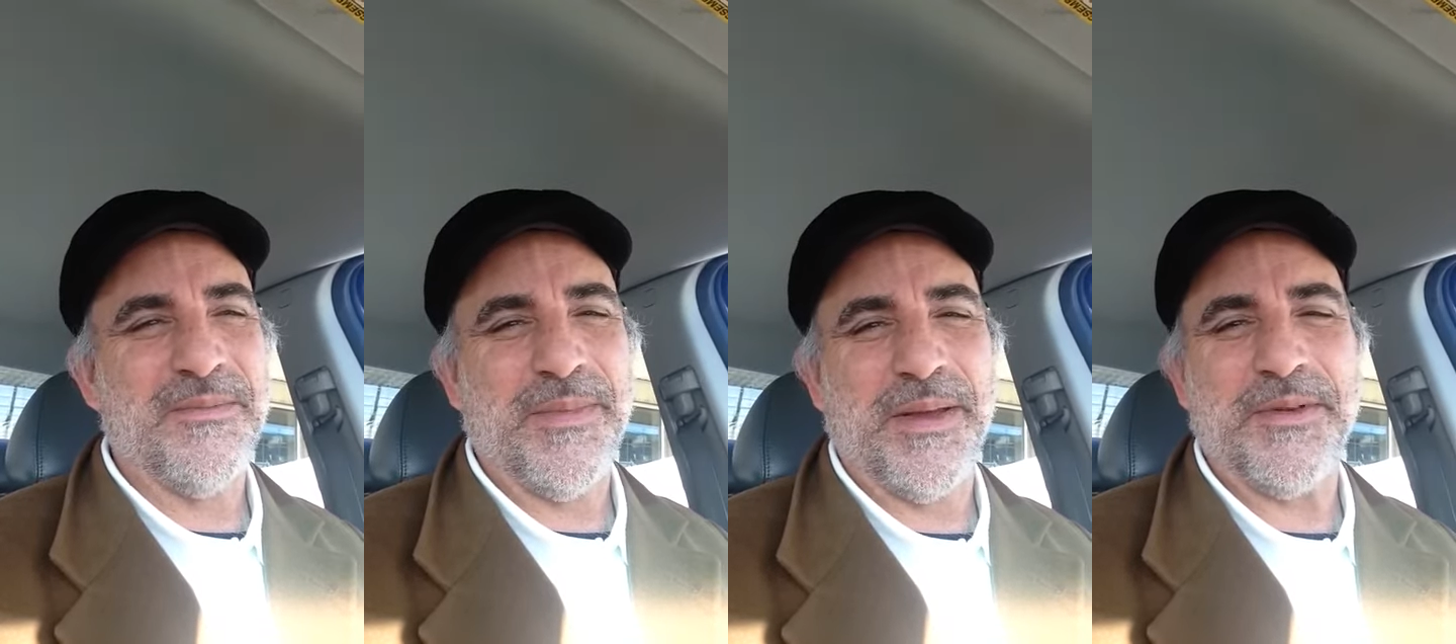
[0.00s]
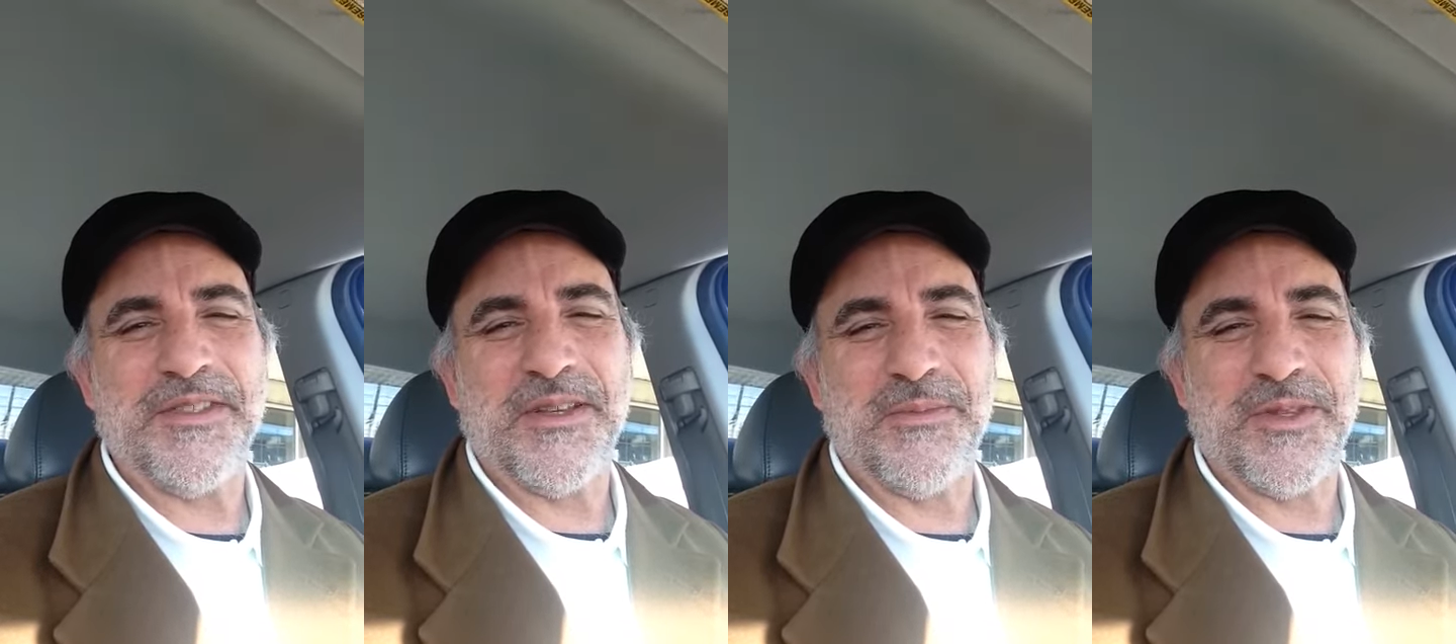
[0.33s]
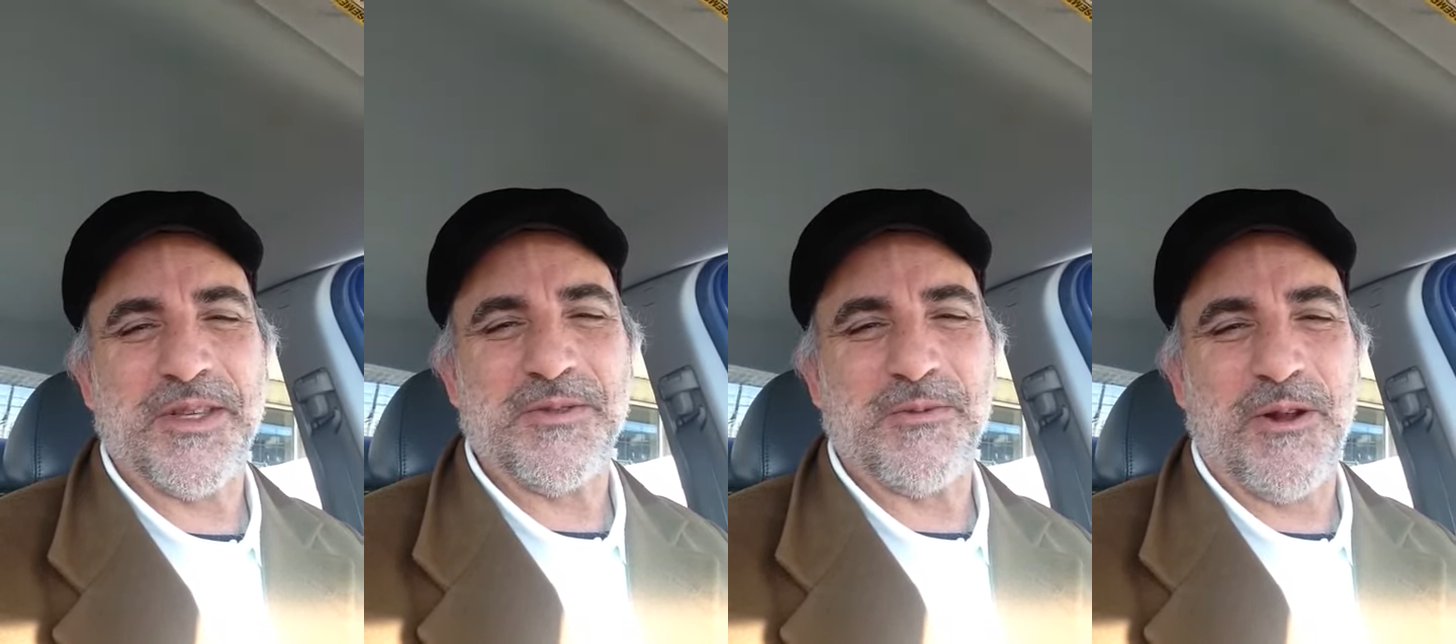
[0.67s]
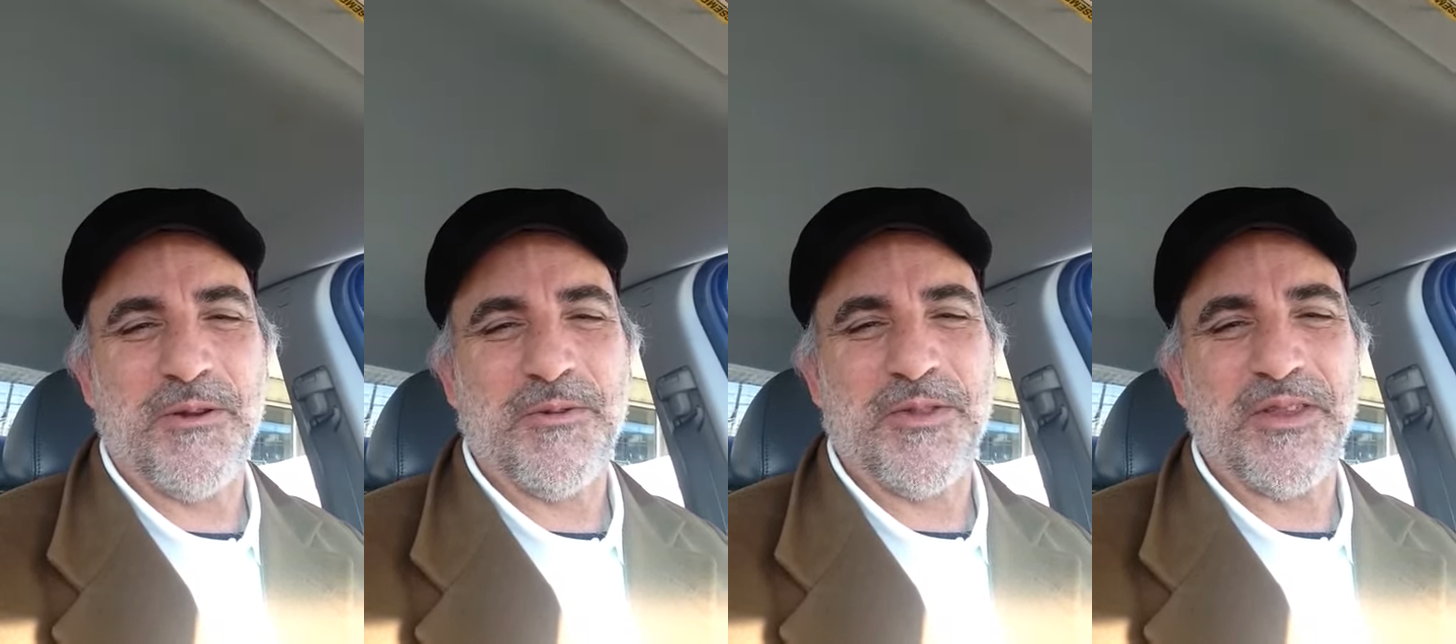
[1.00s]
Maybe something's
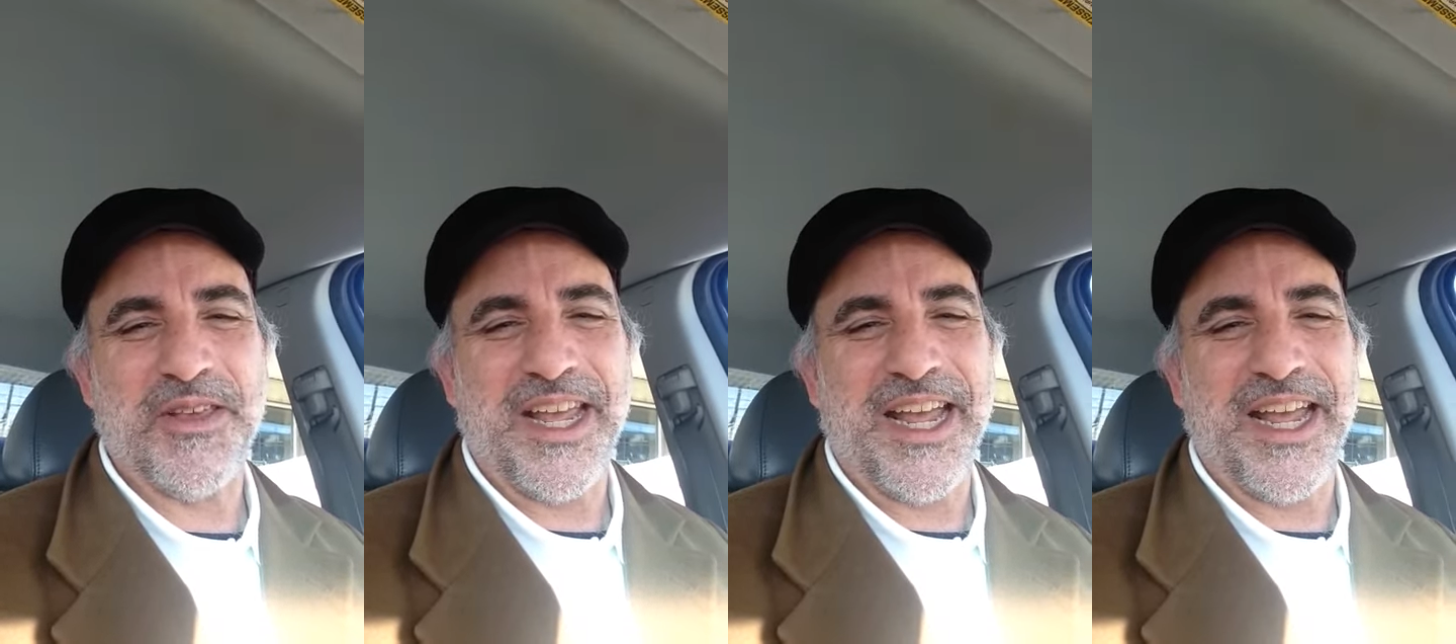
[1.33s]
wrong with the